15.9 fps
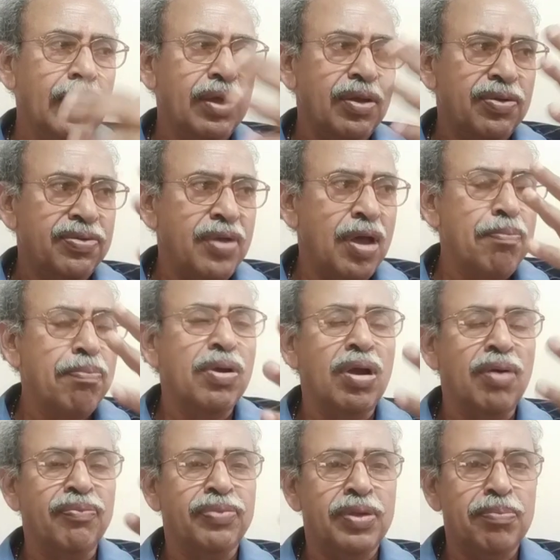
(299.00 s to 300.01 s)
sample
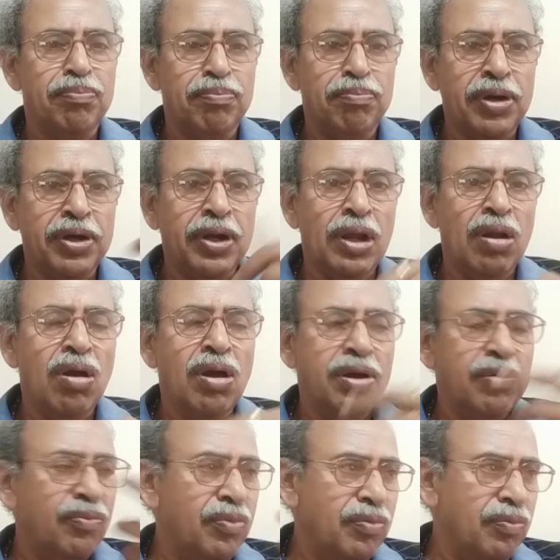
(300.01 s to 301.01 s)
of the metal or
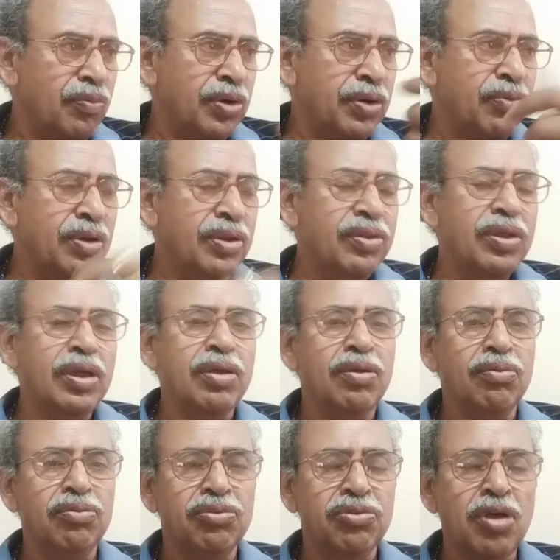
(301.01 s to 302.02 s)
whatever the
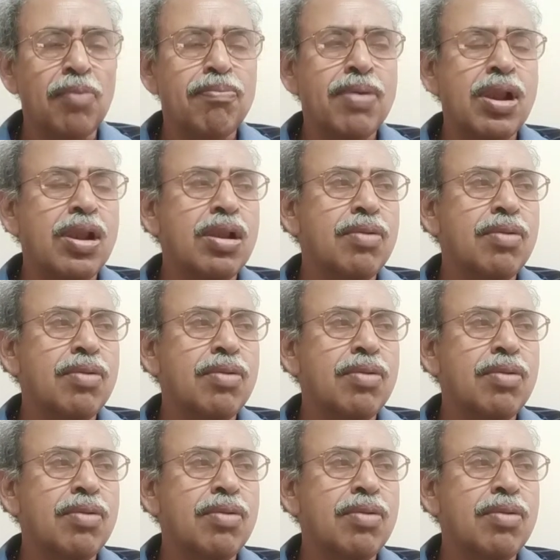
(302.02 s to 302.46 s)
sample,